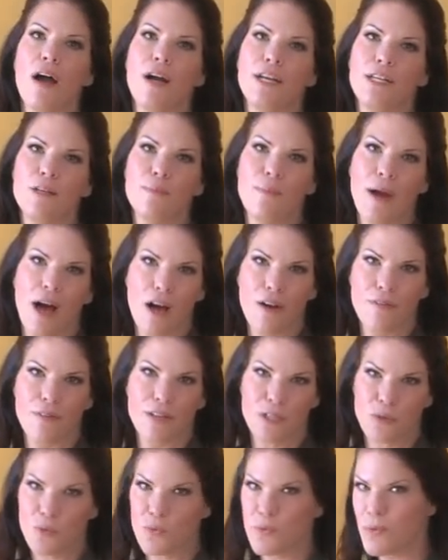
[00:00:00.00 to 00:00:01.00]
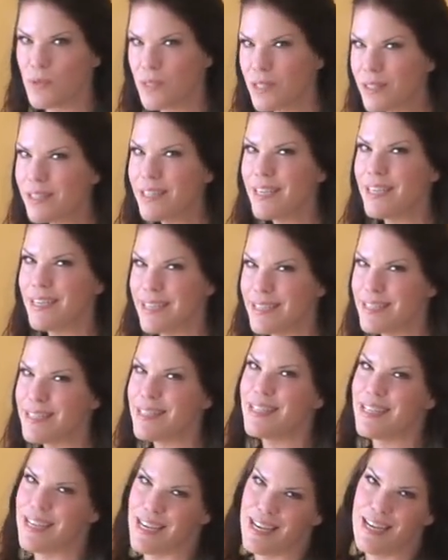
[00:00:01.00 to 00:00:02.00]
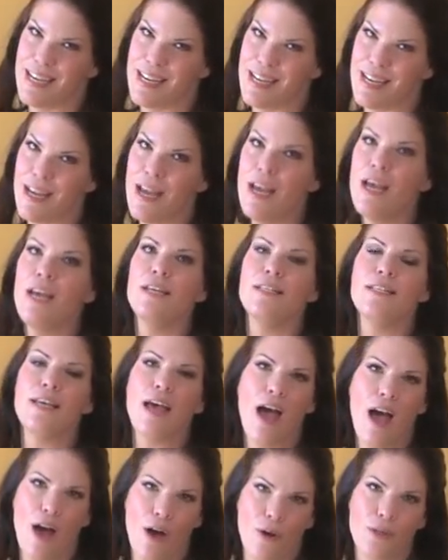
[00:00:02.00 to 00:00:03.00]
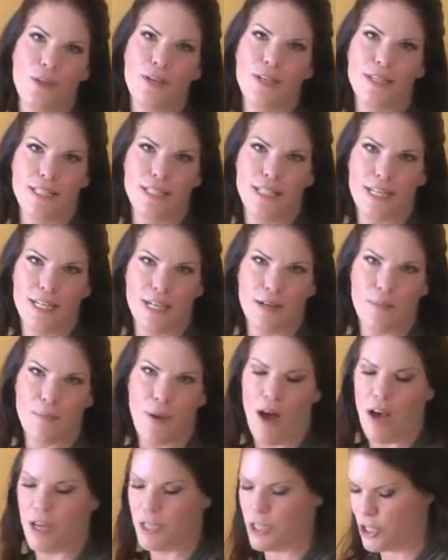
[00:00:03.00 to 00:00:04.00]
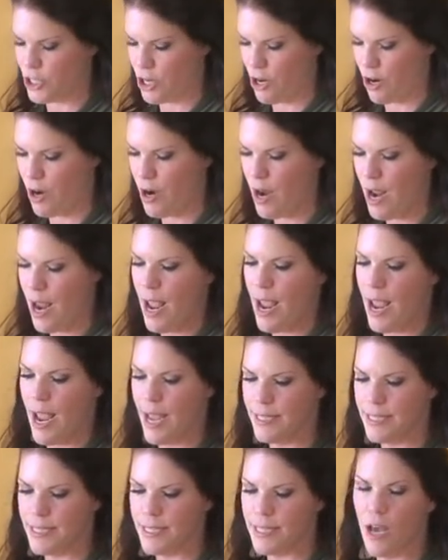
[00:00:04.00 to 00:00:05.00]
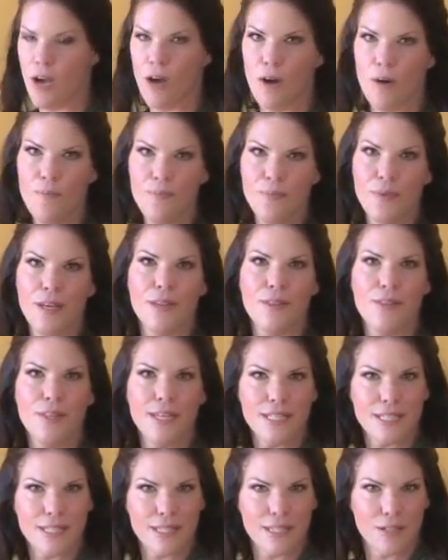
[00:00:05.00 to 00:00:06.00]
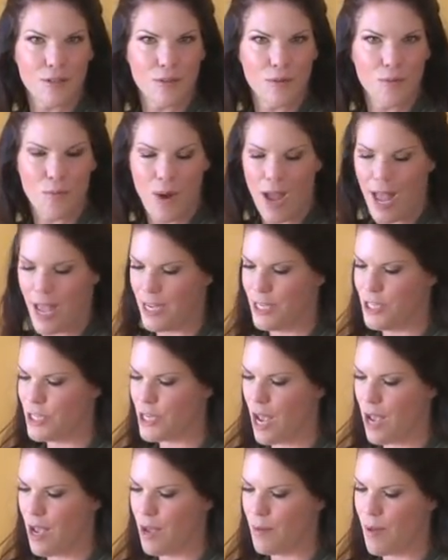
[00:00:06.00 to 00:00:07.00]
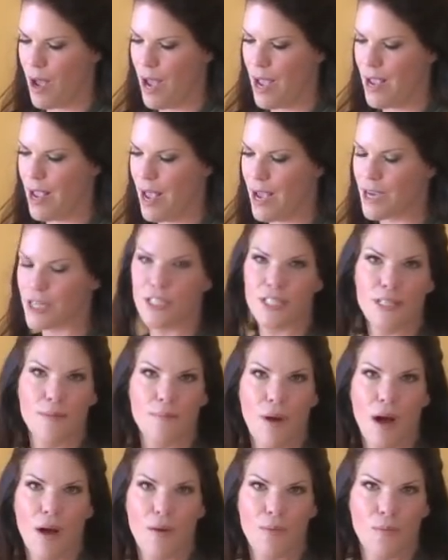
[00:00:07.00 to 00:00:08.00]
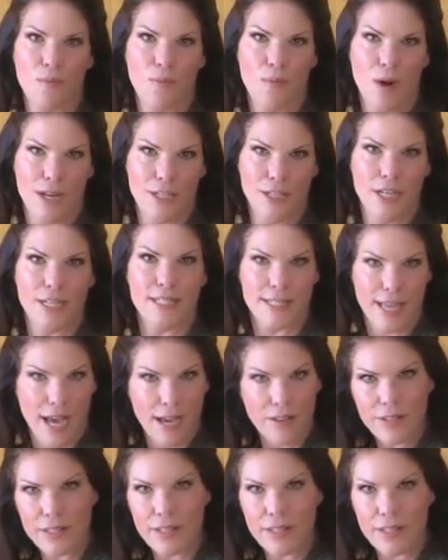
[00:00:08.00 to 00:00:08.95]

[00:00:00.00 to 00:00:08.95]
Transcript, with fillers: on your pelvis really is the key to healthy sitting posture. And so this little wedge, I actually bought one exactly